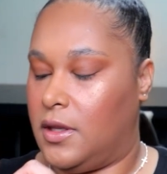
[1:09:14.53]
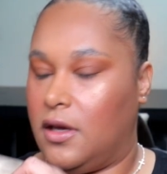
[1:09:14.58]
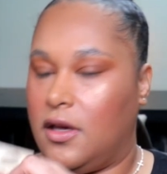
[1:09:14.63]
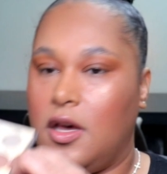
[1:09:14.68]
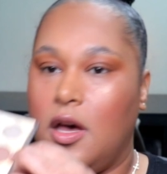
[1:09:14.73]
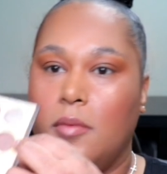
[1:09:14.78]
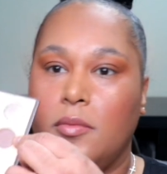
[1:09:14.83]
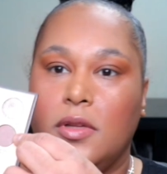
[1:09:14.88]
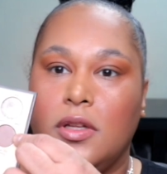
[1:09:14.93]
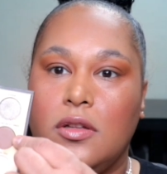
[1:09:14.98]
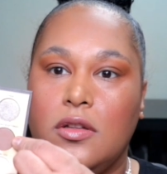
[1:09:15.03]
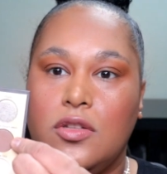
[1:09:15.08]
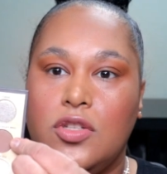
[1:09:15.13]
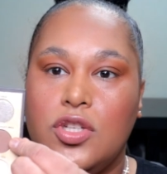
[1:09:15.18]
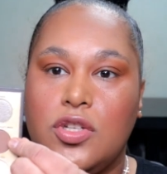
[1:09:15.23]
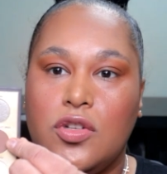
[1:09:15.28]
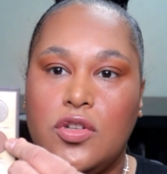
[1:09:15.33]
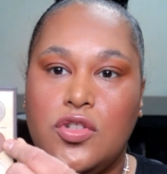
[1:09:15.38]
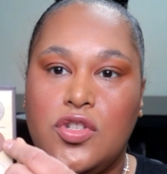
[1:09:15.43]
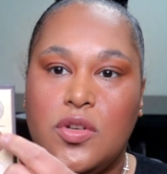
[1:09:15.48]
Come Little
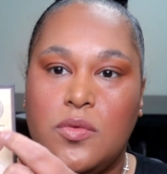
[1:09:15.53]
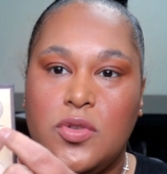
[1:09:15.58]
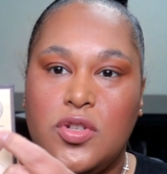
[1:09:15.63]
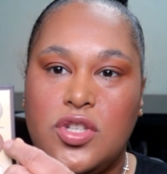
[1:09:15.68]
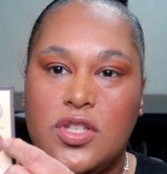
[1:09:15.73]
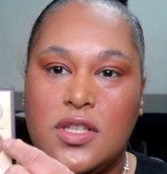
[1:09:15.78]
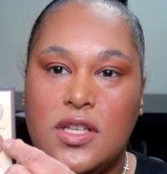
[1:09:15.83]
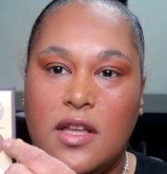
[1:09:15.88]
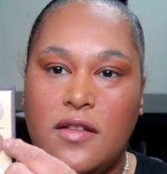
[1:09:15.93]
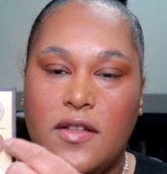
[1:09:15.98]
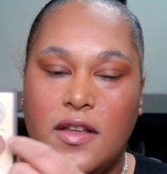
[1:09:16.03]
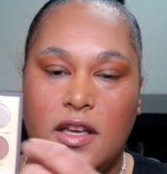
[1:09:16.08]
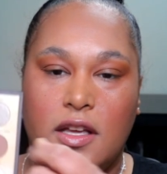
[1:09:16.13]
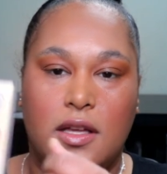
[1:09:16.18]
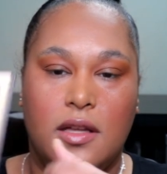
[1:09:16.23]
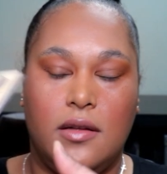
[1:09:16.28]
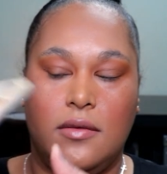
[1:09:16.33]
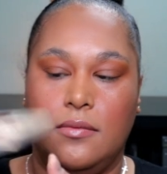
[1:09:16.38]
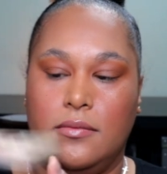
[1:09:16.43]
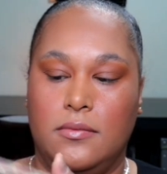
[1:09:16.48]
Children, which is kind of like
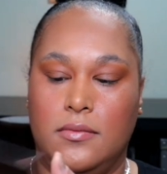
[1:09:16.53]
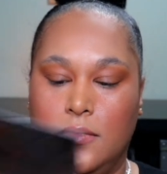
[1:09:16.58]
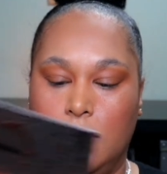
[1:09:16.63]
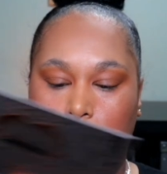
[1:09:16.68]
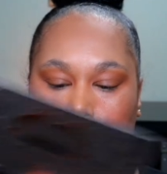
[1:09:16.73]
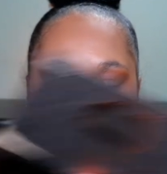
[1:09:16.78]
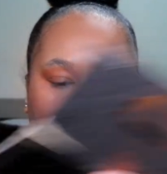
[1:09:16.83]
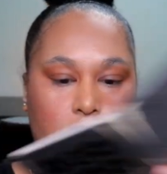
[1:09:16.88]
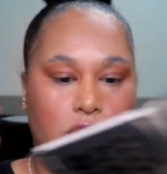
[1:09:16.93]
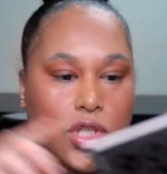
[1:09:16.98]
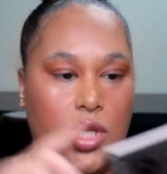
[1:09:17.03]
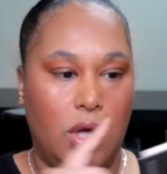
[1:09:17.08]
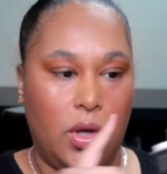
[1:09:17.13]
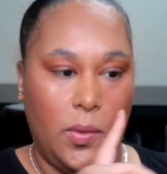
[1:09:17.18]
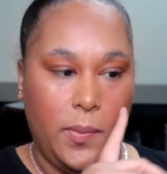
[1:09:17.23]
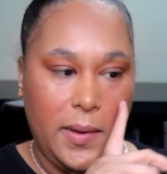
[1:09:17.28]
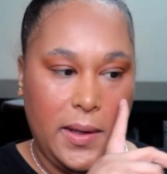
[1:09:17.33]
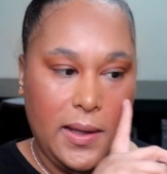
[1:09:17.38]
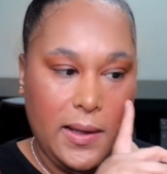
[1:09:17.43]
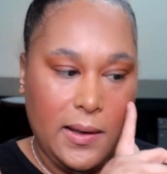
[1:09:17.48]
a
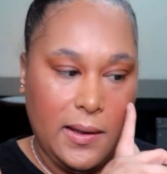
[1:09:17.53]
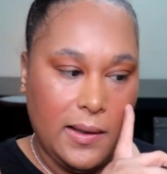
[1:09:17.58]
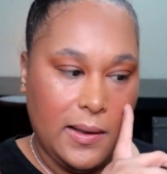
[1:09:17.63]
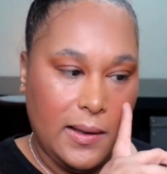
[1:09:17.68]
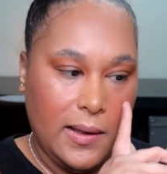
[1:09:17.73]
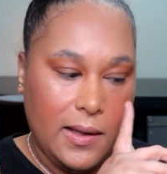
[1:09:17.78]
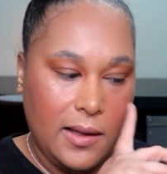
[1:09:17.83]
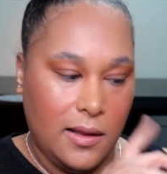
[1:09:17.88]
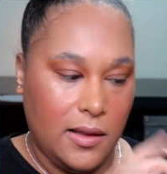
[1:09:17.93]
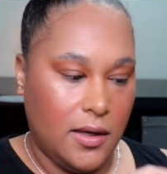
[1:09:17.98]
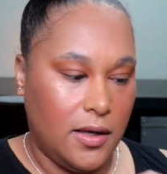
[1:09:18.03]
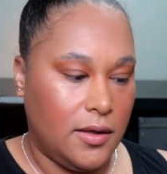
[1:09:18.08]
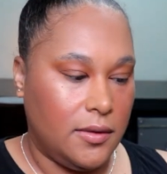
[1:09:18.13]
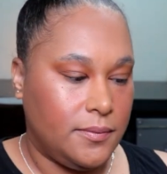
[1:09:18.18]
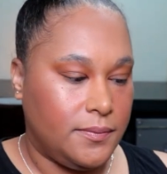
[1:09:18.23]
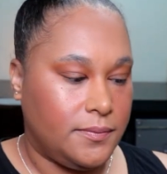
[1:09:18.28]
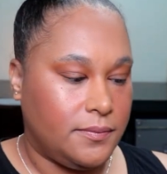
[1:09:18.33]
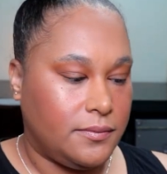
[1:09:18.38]
taupey color.